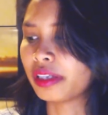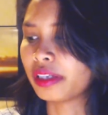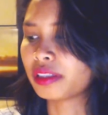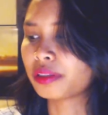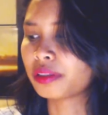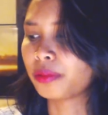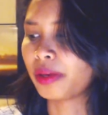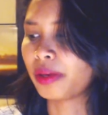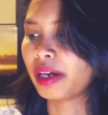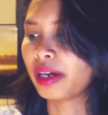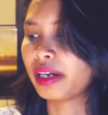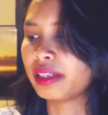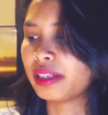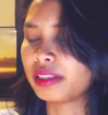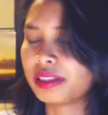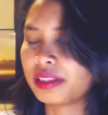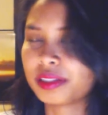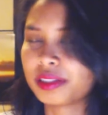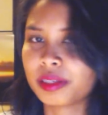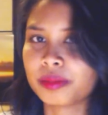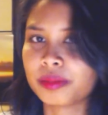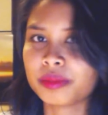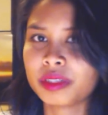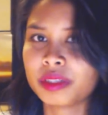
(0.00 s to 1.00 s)
that's why the
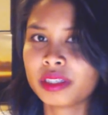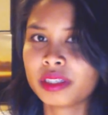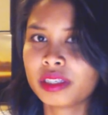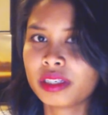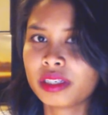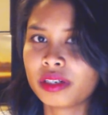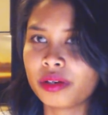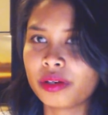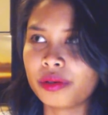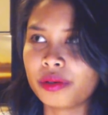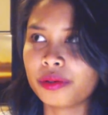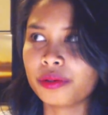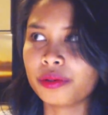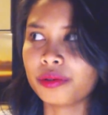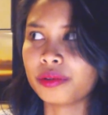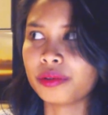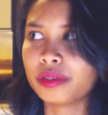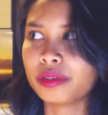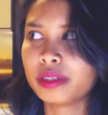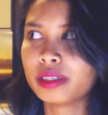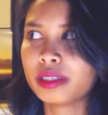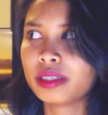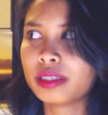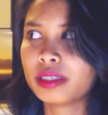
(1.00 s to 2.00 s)
term, oh,